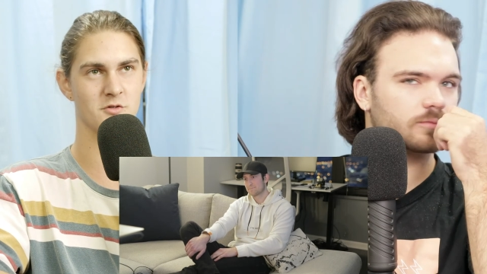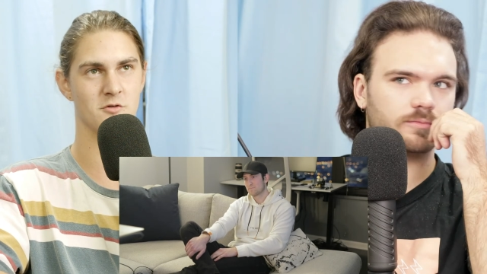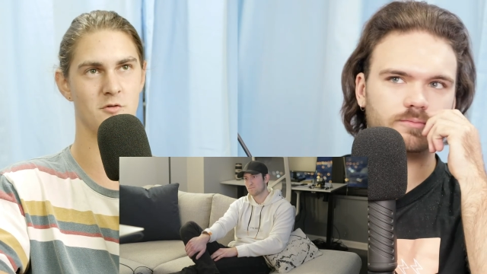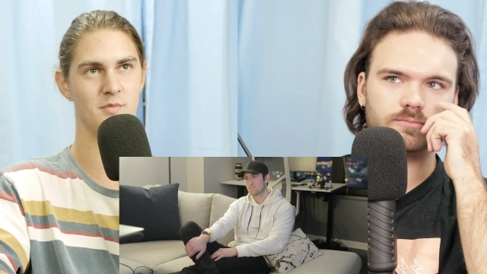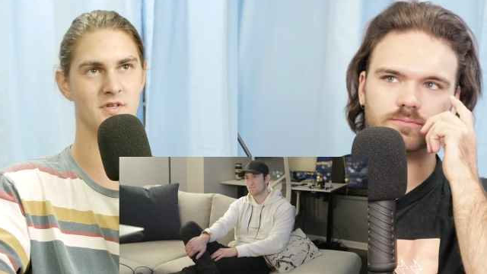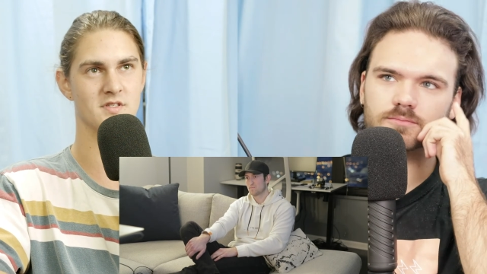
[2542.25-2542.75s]

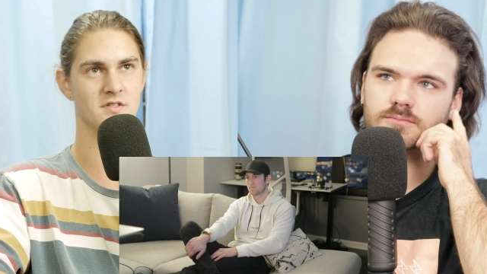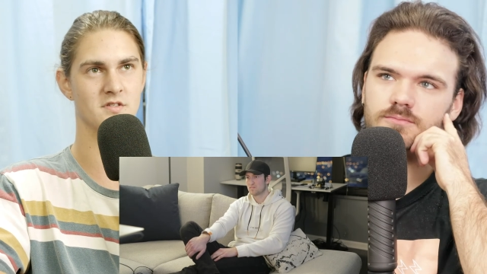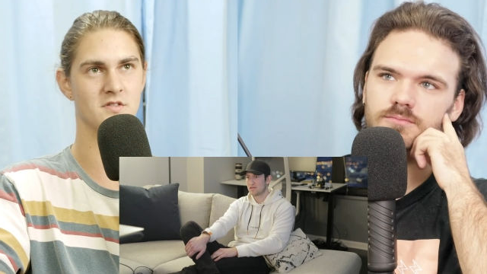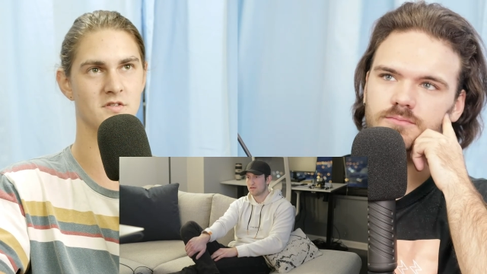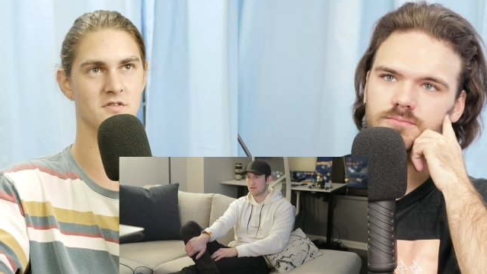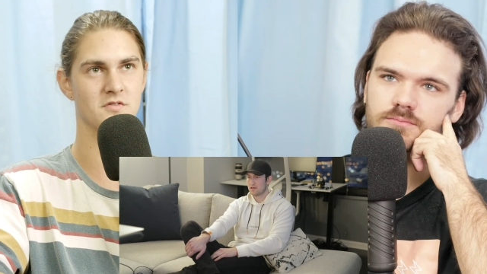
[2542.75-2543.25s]
Speaker 1: two
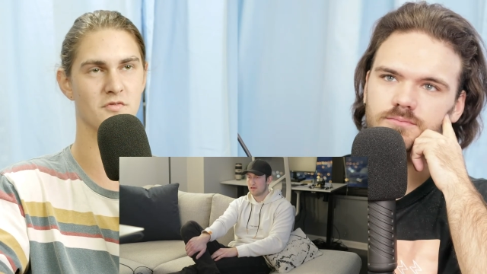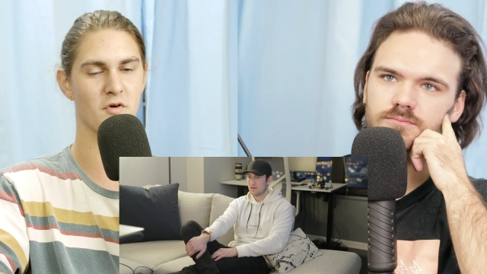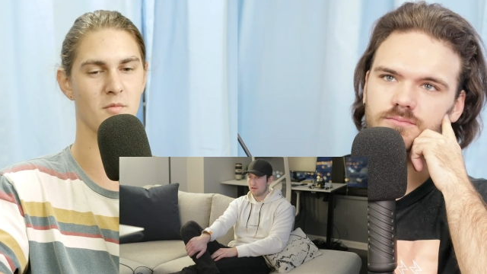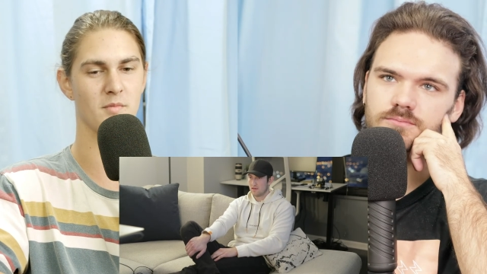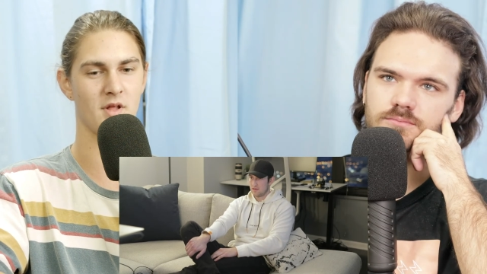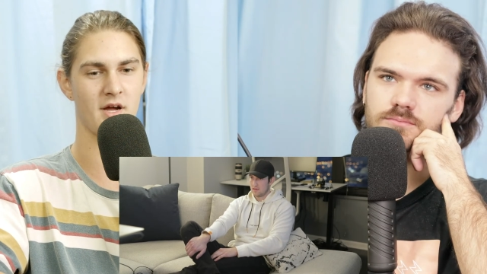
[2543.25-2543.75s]
businesses
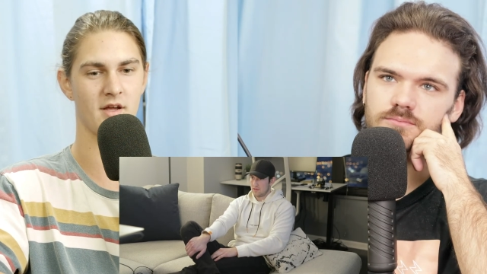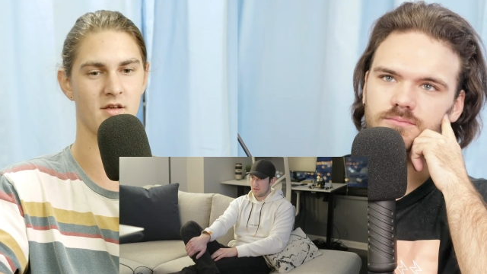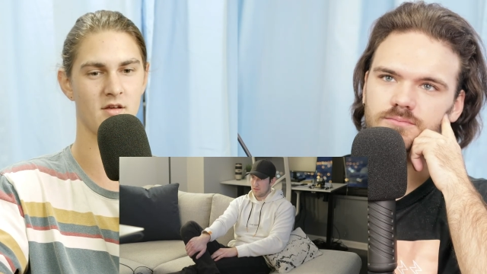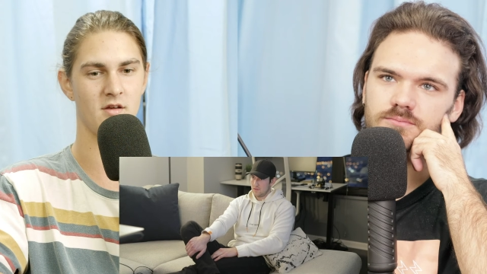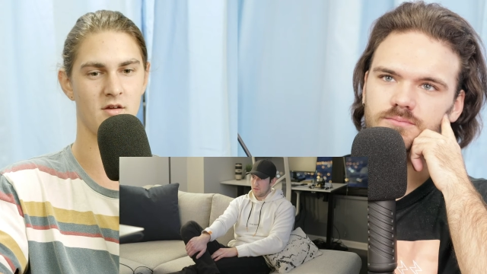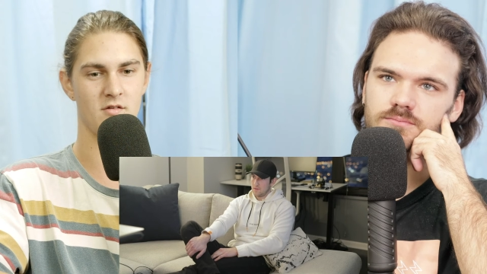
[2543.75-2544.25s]
from,
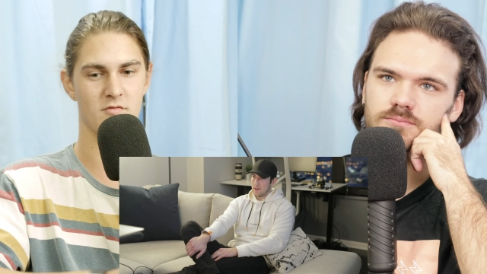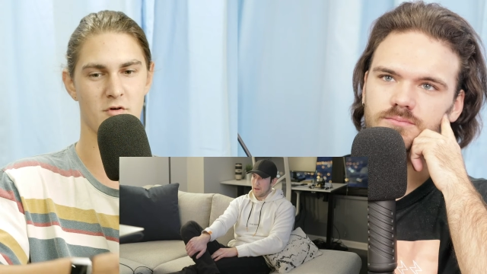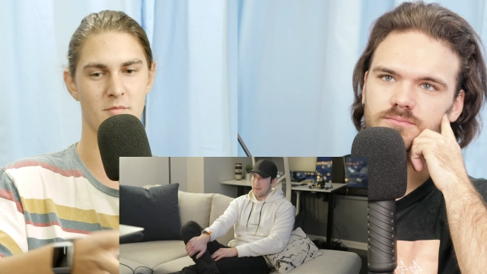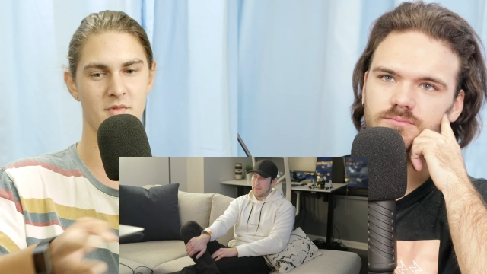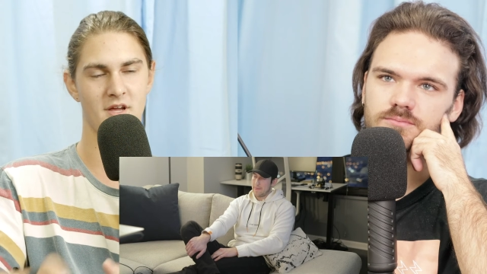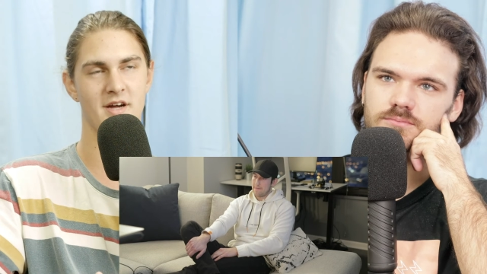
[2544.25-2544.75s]
like,
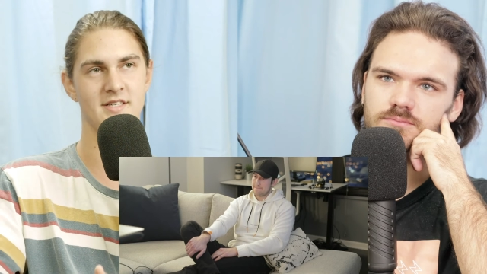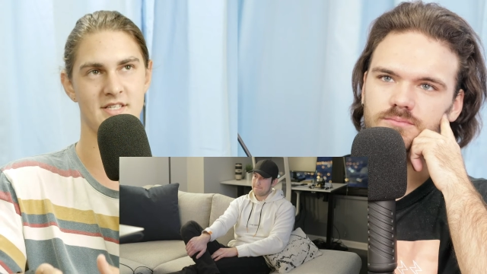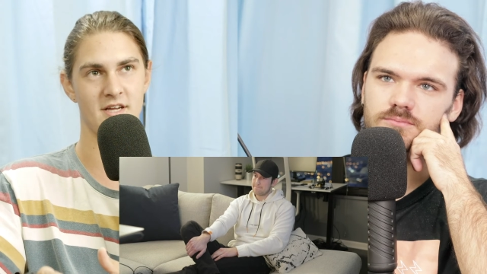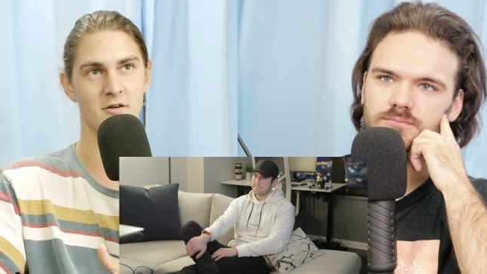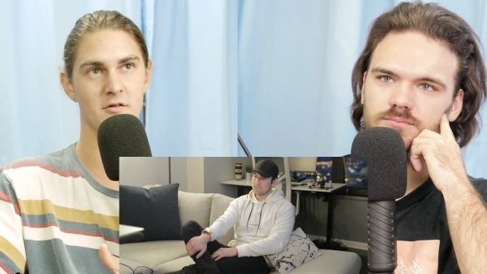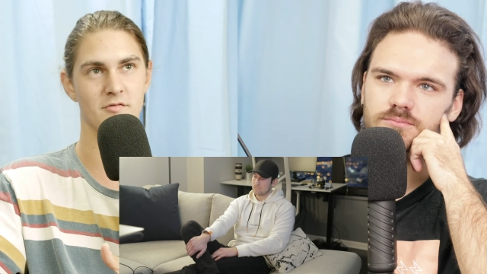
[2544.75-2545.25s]
from the
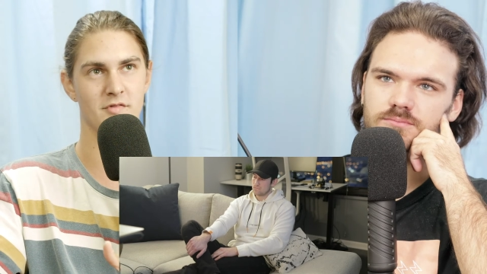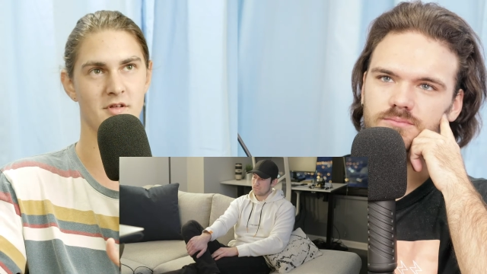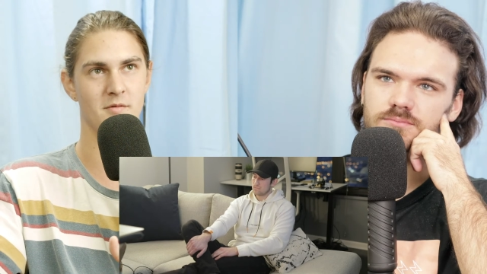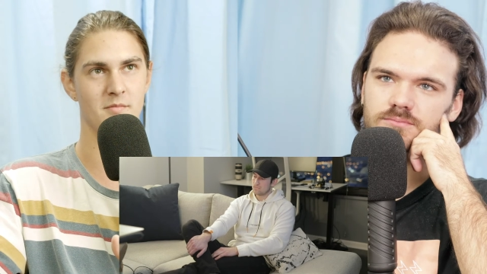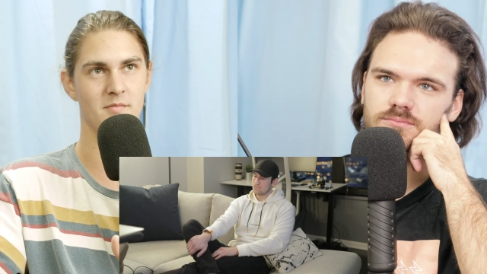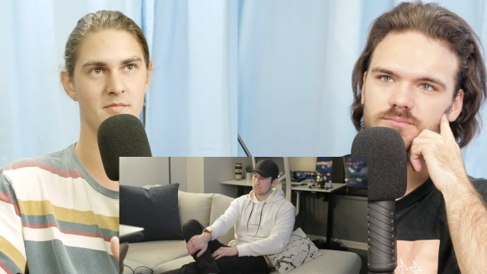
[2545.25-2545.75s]
idea of
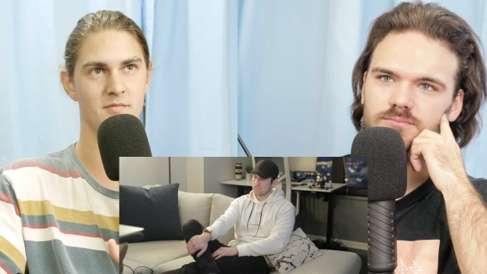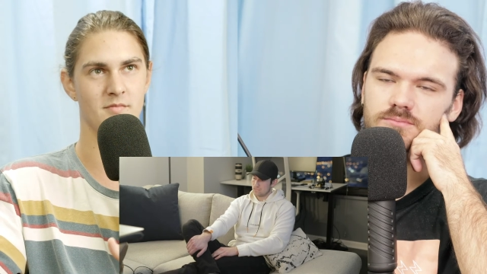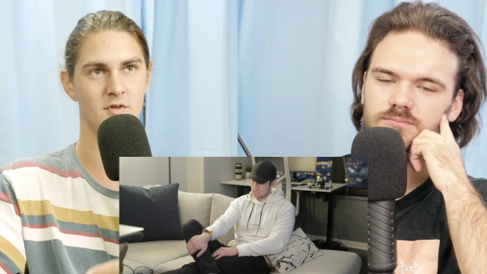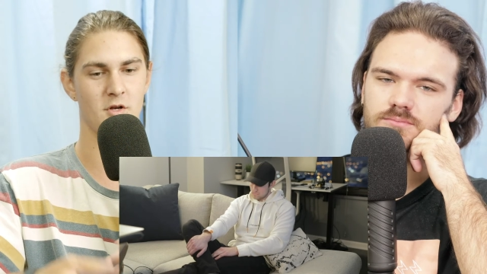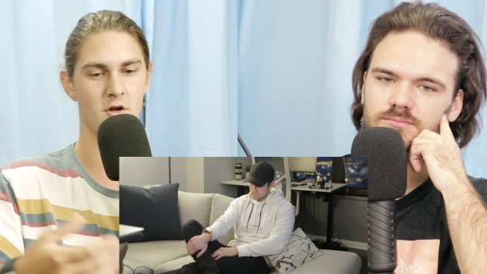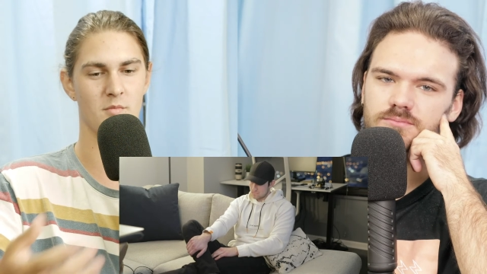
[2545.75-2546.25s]
them,
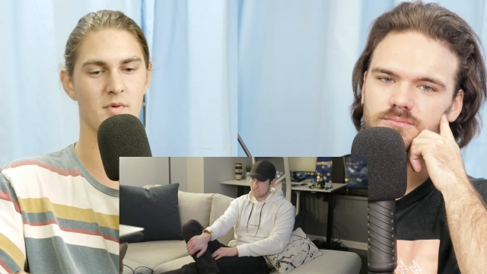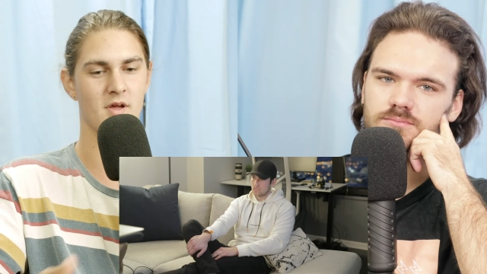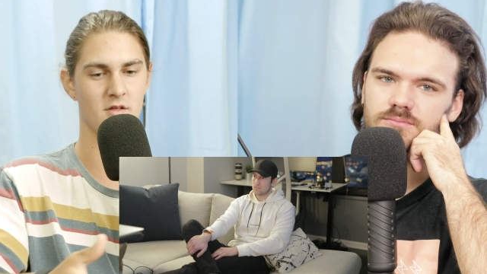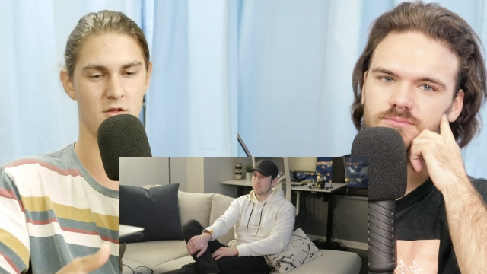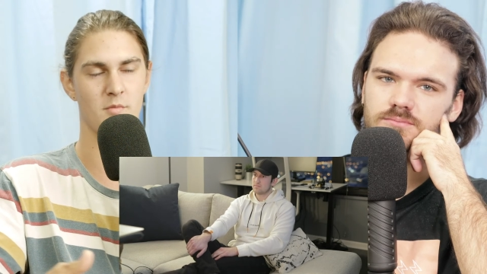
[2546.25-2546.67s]
you know, be you